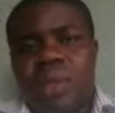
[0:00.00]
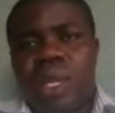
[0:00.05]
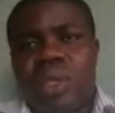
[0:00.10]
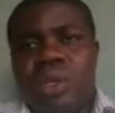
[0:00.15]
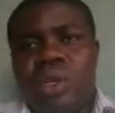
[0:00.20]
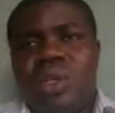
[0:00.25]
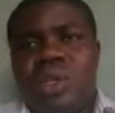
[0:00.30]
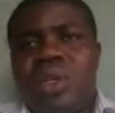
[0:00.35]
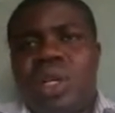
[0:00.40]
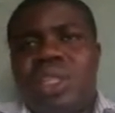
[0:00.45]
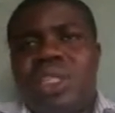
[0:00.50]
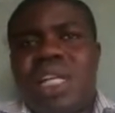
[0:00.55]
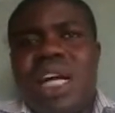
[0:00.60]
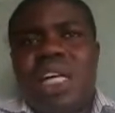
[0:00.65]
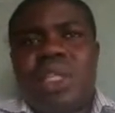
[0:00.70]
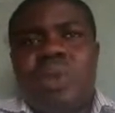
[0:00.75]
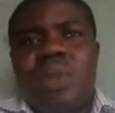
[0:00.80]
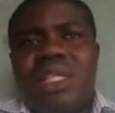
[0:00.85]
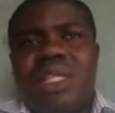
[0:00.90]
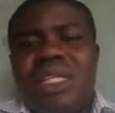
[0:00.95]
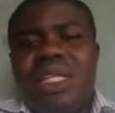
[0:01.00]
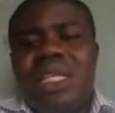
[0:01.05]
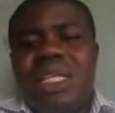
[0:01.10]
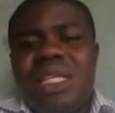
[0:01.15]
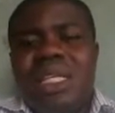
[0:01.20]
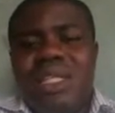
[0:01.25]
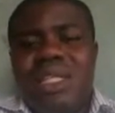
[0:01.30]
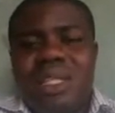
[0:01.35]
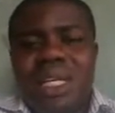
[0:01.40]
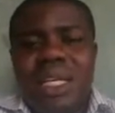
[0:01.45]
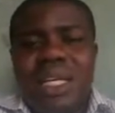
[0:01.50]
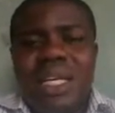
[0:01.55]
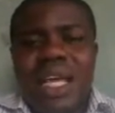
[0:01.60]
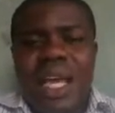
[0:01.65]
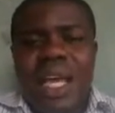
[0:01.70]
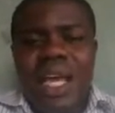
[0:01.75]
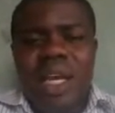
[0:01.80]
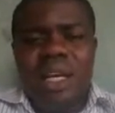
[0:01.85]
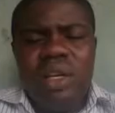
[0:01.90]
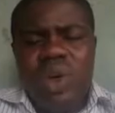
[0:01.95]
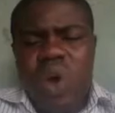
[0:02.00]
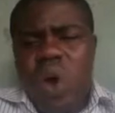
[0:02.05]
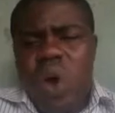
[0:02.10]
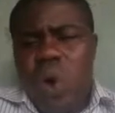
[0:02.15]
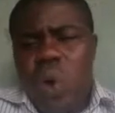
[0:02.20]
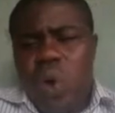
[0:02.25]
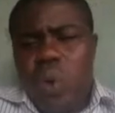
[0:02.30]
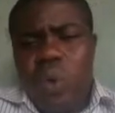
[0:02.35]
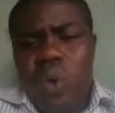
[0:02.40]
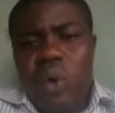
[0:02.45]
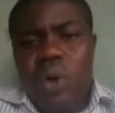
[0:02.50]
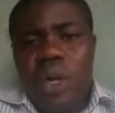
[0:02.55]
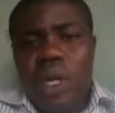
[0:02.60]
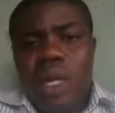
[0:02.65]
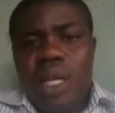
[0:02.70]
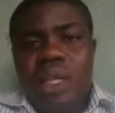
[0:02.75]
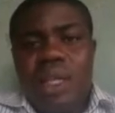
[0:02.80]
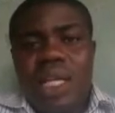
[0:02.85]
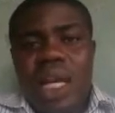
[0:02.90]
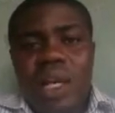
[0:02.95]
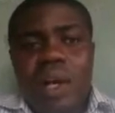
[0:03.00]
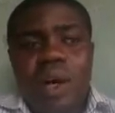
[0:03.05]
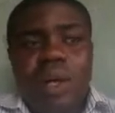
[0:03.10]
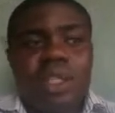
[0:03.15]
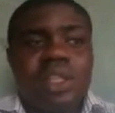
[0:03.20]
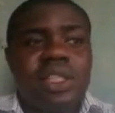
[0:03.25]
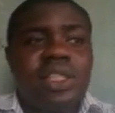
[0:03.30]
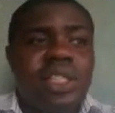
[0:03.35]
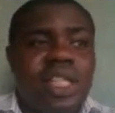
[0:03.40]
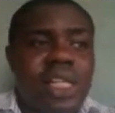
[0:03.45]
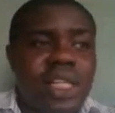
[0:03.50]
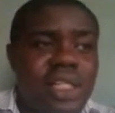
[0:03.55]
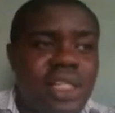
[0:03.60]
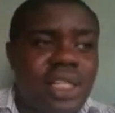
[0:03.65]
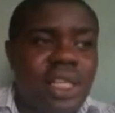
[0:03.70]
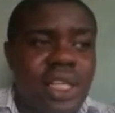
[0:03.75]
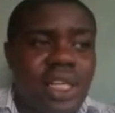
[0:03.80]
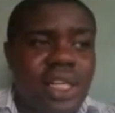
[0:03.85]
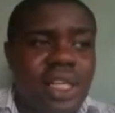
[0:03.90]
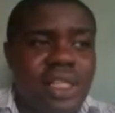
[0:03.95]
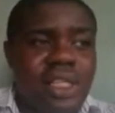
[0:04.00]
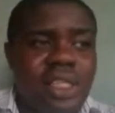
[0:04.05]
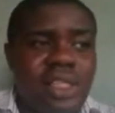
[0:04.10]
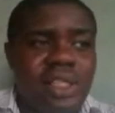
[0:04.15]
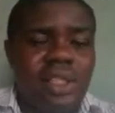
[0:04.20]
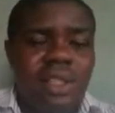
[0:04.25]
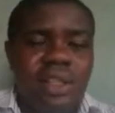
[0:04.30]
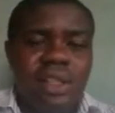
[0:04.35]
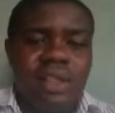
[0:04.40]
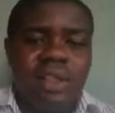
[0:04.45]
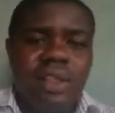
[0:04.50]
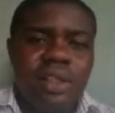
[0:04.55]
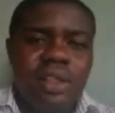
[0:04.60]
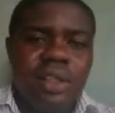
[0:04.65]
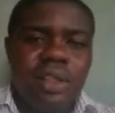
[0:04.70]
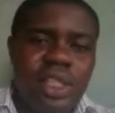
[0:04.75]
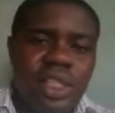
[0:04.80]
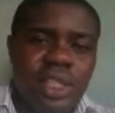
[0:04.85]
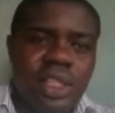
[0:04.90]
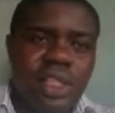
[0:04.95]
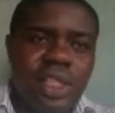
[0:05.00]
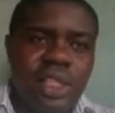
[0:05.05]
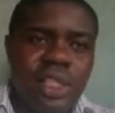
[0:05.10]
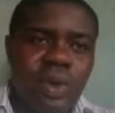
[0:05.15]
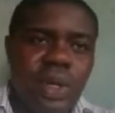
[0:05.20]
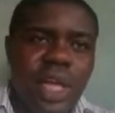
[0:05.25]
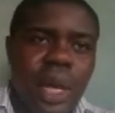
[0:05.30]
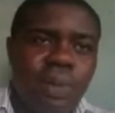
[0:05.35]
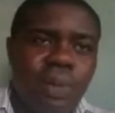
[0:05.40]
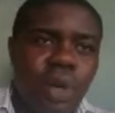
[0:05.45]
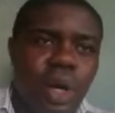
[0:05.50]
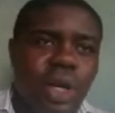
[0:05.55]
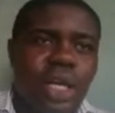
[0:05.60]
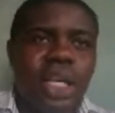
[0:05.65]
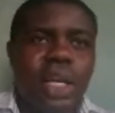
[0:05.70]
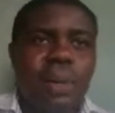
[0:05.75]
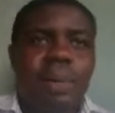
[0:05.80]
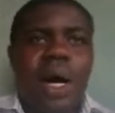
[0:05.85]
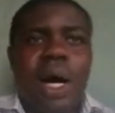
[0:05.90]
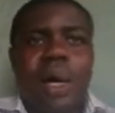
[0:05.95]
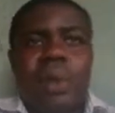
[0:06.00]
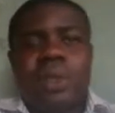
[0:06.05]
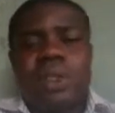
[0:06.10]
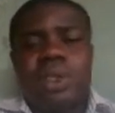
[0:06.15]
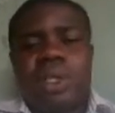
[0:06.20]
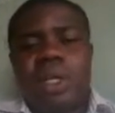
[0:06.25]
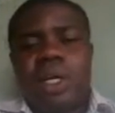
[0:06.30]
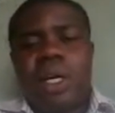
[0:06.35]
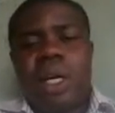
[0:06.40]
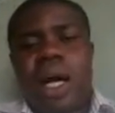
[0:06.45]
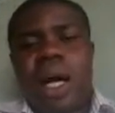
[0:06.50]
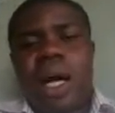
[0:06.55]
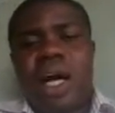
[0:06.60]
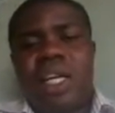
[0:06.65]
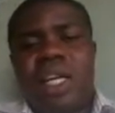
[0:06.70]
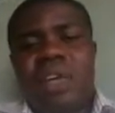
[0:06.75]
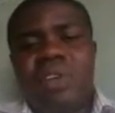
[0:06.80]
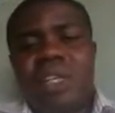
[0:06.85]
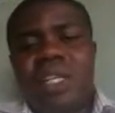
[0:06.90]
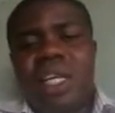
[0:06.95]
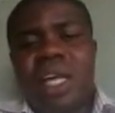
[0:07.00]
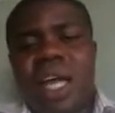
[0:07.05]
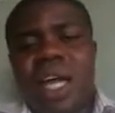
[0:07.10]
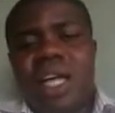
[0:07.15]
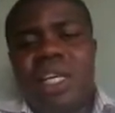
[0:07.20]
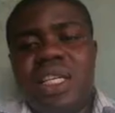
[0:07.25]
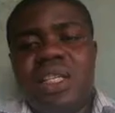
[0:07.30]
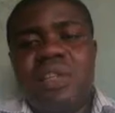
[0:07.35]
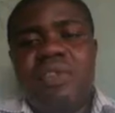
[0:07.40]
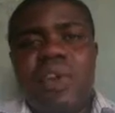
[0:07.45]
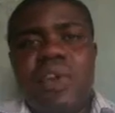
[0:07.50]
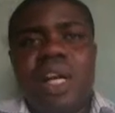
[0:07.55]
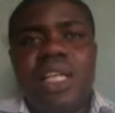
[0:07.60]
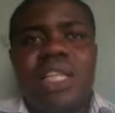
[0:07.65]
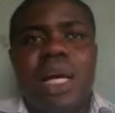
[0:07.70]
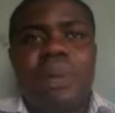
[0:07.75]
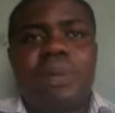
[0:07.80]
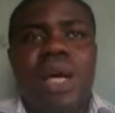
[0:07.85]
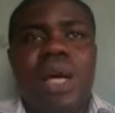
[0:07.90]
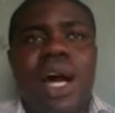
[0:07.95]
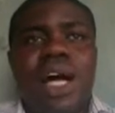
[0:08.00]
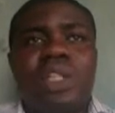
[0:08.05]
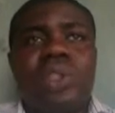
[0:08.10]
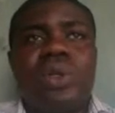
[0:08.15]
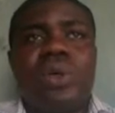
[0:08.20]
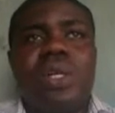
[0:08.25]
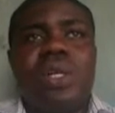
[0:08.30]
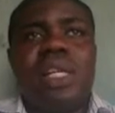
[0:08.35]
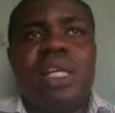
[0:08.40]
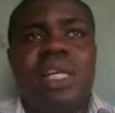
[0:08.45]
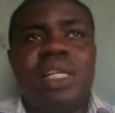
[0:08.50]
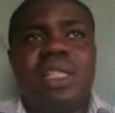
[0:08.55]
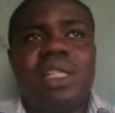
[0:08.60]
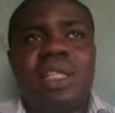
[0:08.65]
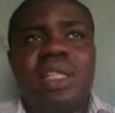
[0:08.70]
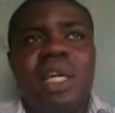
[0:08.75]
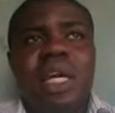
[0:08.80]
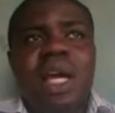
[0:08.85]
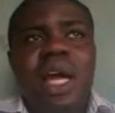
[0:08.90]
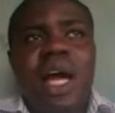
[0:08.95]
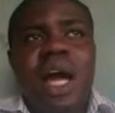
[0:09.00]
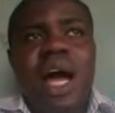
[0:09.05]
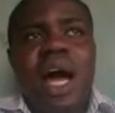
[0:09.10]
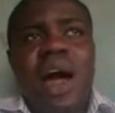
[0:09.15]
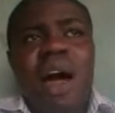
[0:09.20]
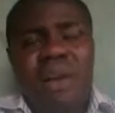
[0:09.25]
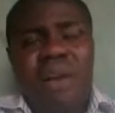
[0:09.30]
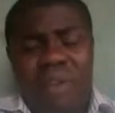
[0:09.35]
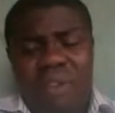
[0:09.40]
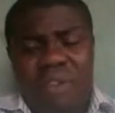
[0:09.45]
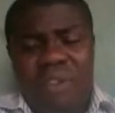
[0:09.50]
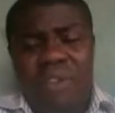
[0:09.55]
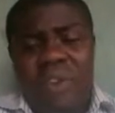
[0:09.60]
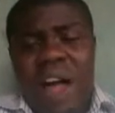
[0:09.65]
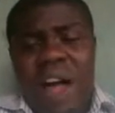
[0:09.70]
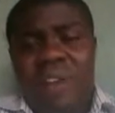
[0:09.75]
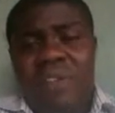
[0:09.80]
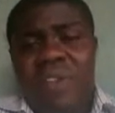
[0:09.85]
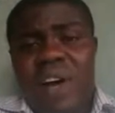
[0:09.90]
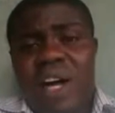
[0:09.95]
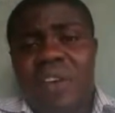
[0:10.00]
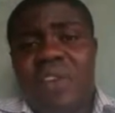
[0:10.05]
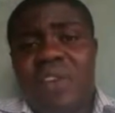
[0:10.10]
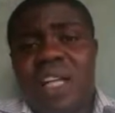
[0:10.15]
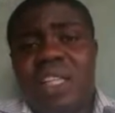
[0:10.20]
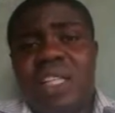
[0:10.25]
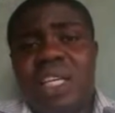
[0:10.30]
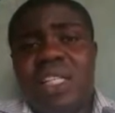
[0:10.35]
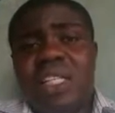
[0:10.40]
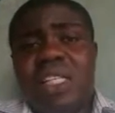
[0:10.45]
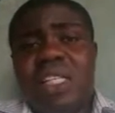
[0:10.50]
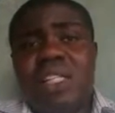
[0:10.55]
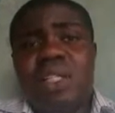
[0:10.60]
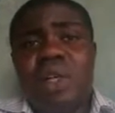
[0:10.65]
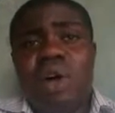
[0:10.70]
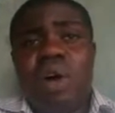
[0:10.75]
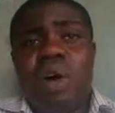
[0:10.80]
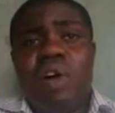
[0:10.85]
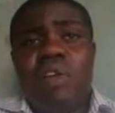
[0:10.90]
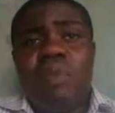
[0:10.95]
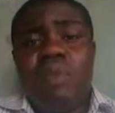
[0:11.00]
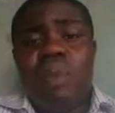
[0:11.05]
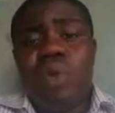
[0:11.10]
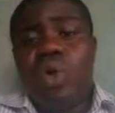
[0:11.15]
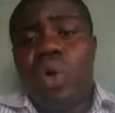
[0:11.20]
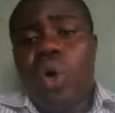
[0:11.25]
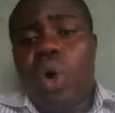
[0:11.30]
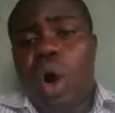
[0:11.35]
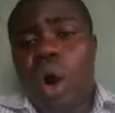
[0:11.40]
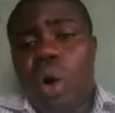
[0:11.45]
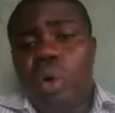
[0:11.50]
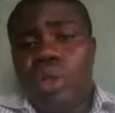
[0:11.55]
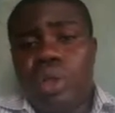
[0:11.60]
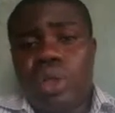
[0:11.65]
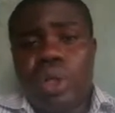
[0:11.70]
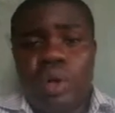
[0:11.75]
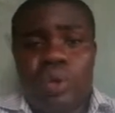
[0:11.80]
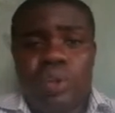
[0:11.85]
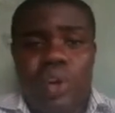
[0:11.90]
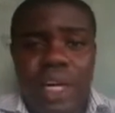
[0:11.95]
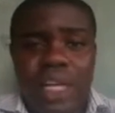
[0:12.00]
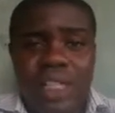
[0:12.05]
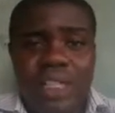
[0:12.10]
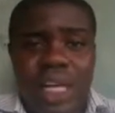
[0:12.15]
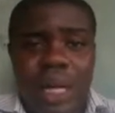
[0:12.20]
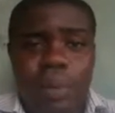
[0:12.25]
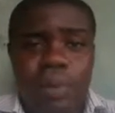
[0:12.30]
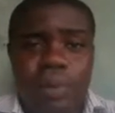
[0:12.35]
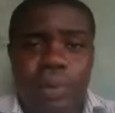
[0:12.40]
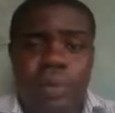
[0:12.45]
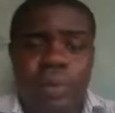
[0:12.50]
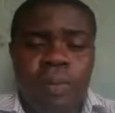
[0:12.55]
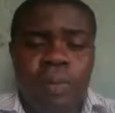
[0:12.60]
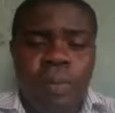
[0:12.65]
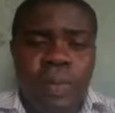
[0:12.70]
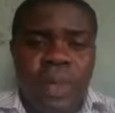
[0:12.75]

Don't just start with it, they. No. Tell us, this is, this, this is what I'm talking about. I'll give it a heading. For example, you're asked to list uh, five advantages of monoculture, for example.